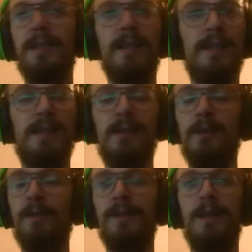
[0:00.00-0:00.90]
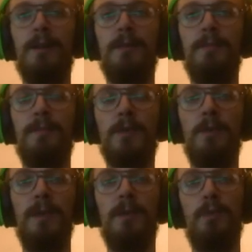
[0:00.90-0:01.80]
these nerfs are
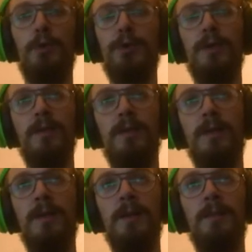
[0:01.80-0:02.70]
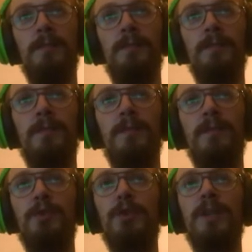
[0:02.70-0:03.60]
complete bullshit.
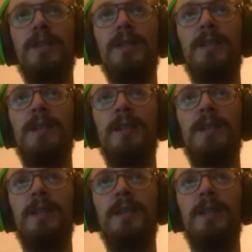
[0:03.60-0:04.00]
Jinx.